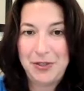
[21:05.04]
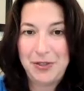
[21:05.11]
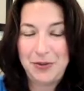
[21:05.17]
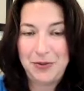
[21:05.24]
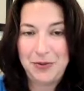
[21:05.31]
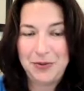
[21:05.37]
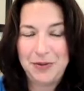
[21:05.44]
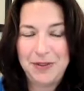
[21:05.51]

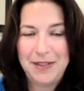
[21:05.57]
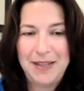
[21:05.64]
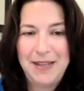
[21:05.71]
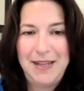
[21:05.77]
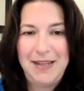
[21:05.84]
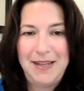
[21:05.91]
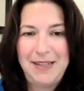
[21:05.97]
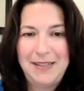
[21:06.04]
too.
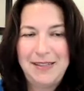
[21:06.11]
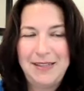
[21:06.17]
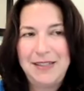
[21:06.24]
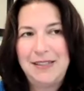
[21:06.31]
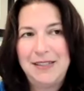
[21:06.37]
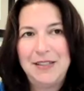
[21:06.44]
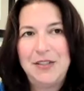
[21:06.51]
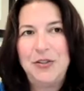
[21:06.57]

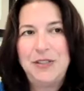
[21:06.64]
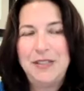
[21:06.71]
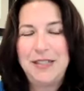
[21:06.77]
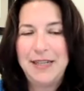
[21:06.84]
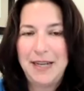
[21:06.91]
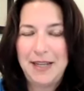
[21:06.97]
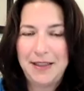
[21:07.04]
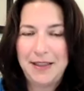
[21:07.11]
It's good to
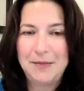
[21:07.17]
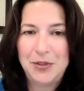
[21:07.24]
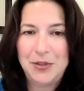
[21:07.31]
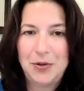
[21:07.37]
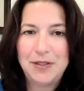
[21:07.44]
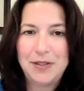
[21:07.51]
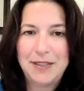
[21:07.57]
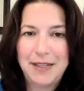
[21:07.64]
get them to
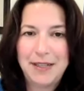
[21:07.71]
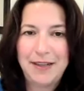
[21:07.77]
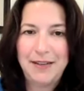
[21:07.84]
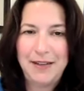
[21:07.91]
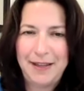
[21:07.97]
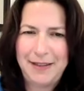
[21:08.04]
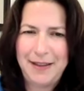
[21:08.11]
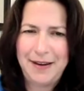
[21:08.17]

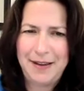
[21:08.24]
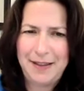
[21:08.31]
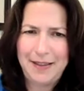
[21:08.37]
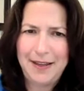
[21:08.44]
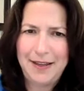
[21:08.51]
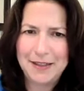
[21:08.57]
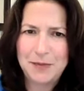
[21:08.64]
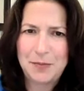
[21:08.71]
articulate that, I
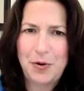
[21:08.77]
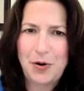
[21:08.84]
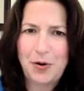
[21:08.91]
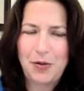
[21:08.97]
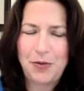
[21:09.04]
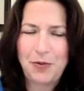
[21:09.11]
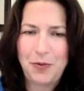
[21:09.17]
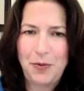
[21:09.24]
think, as part
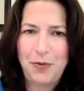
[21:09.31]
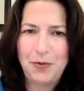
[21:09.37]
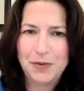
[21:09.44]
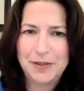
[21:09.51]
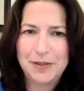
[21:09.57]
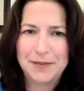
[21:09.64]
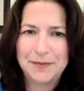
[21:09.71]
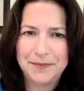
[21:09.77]
of their
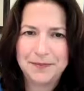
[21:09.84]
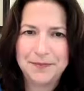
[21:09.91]
goals.